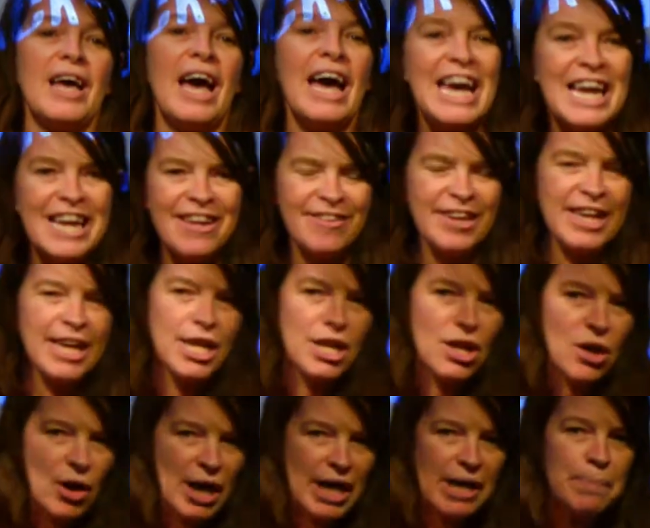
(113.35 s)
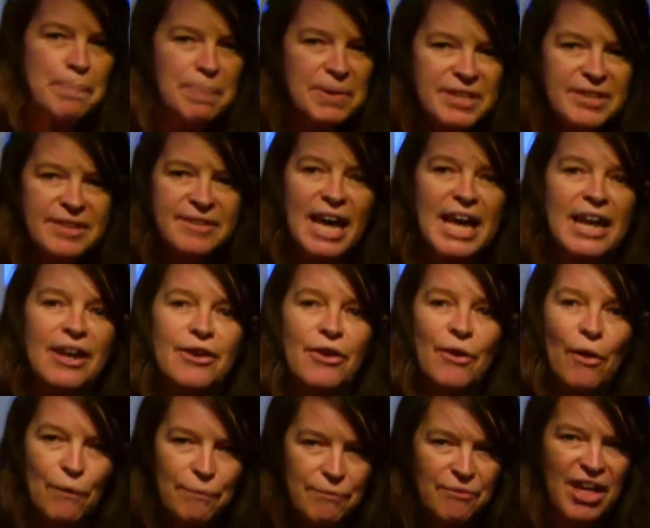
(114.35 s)
89%
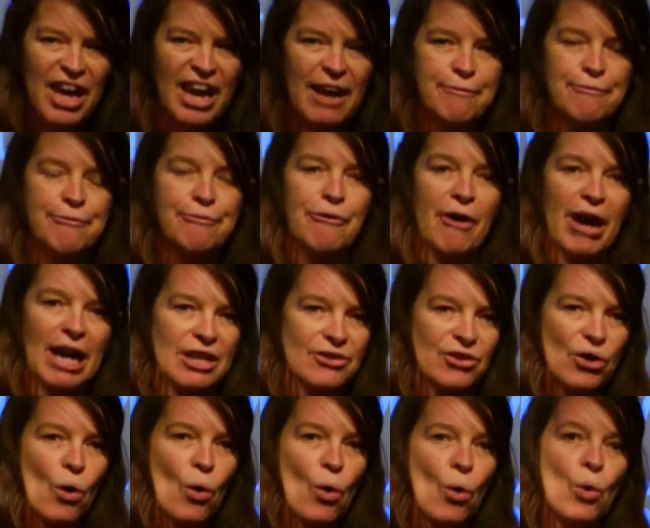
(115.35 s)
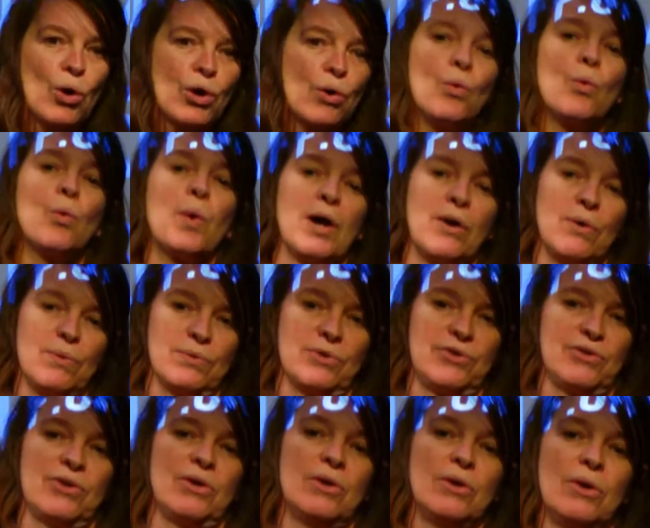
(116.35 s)
of their fracked oil
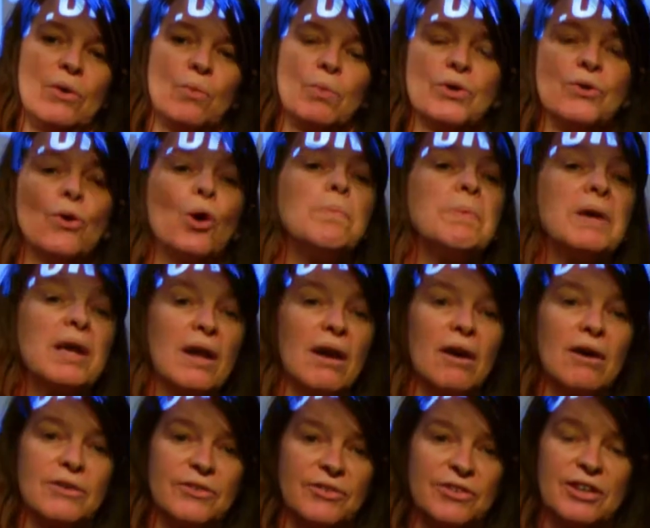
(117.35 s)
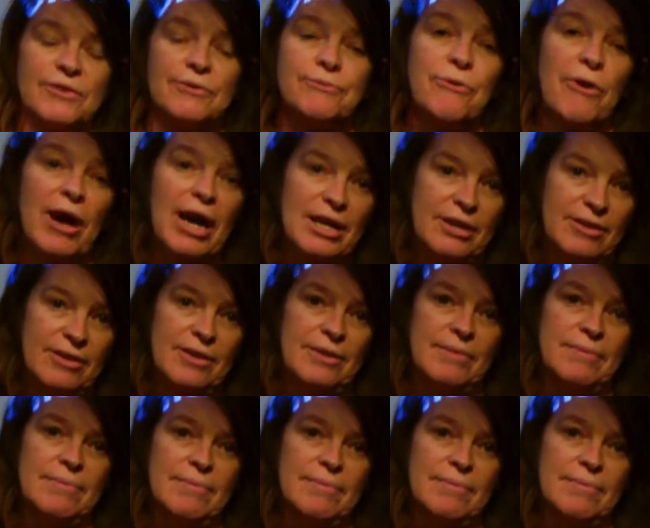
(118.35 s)
wells would not be classed as fracked.